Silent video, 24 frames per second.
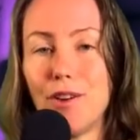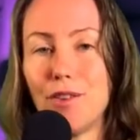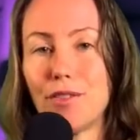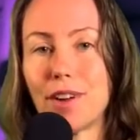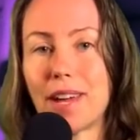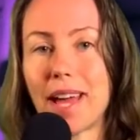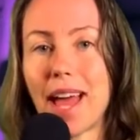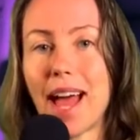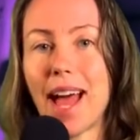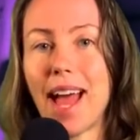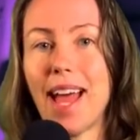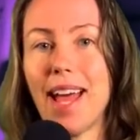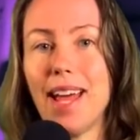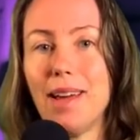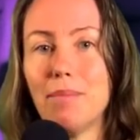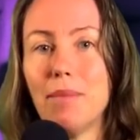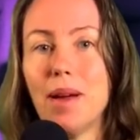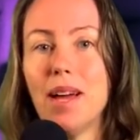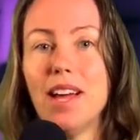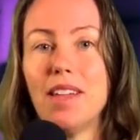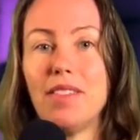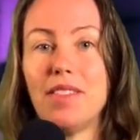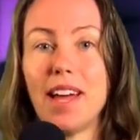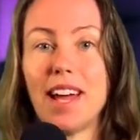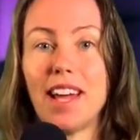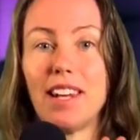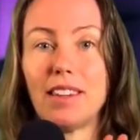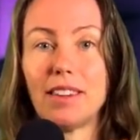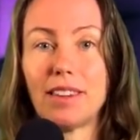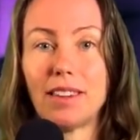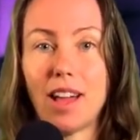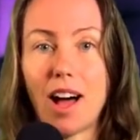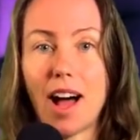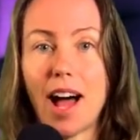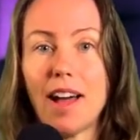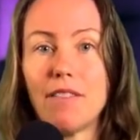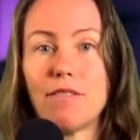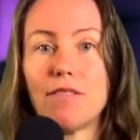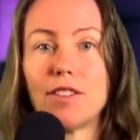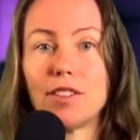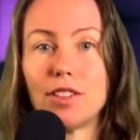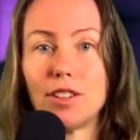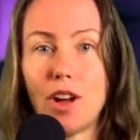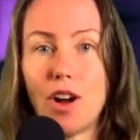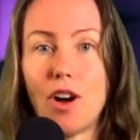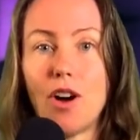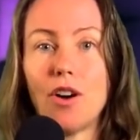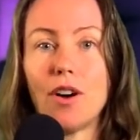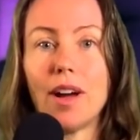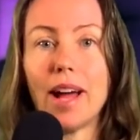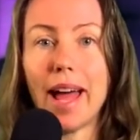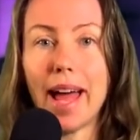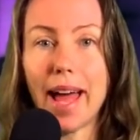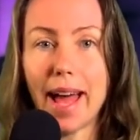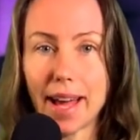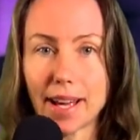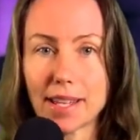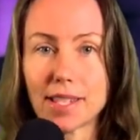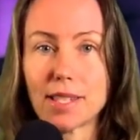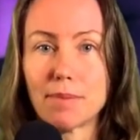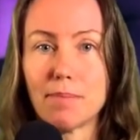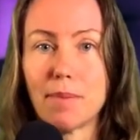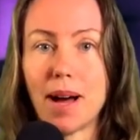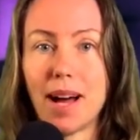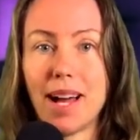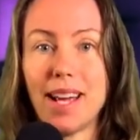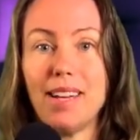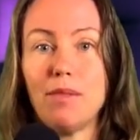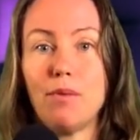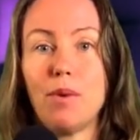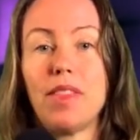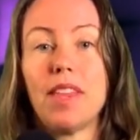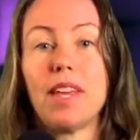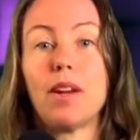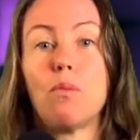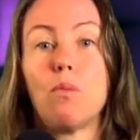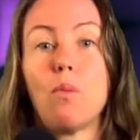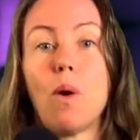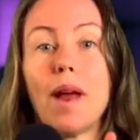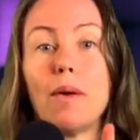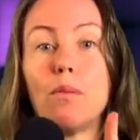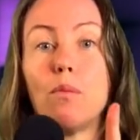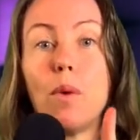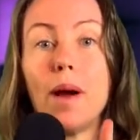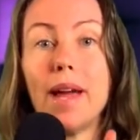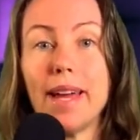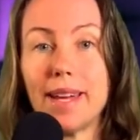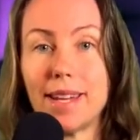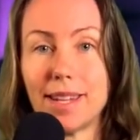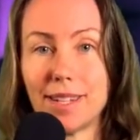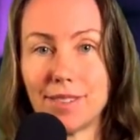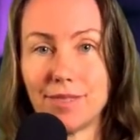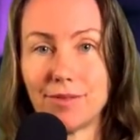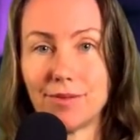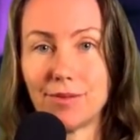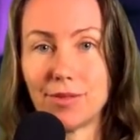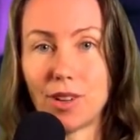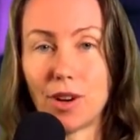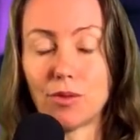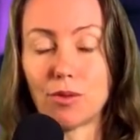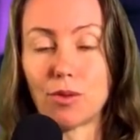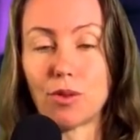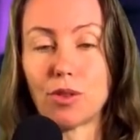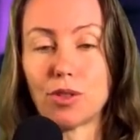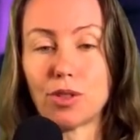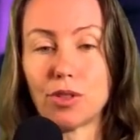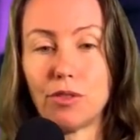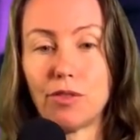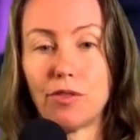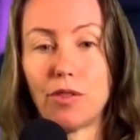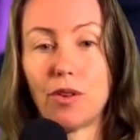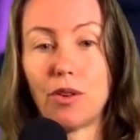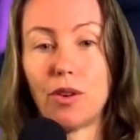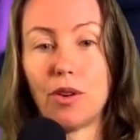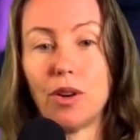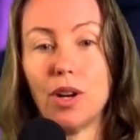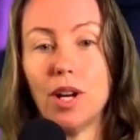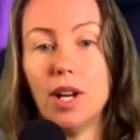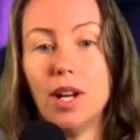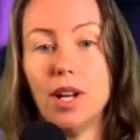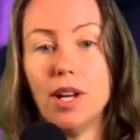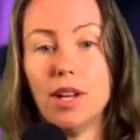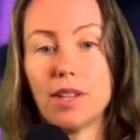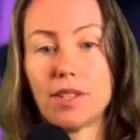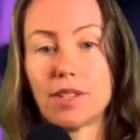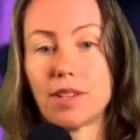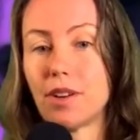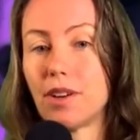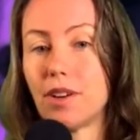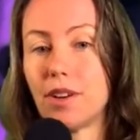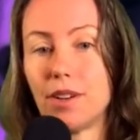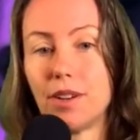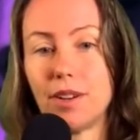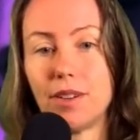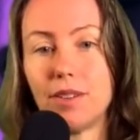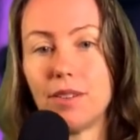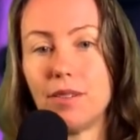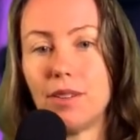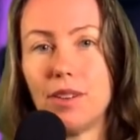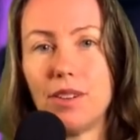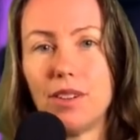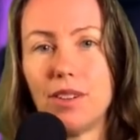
overcame their lifelong eczema within 1 week on Raw Till 4. So,